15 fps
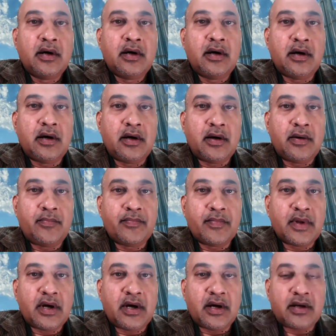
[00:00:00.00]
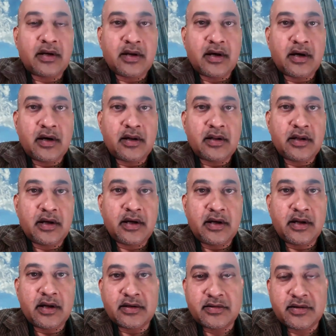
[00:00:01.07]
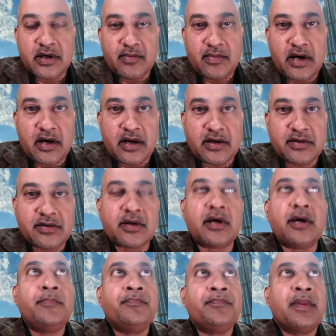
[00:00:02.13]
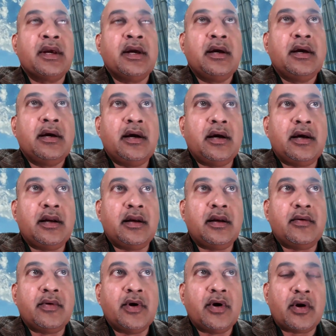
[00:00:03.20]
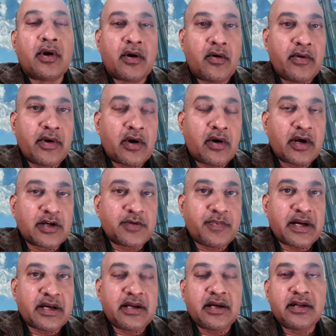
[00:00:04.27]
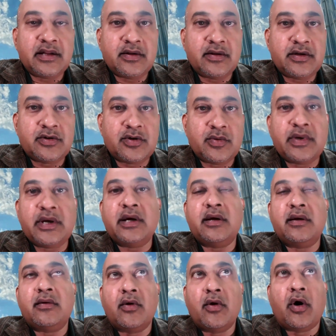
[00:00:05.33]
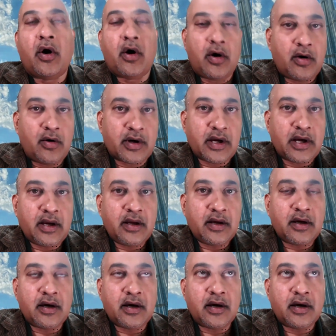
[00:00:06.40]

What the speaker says: at the Indian state of Maharashtra, and we are all expecting this to be a law. Okay,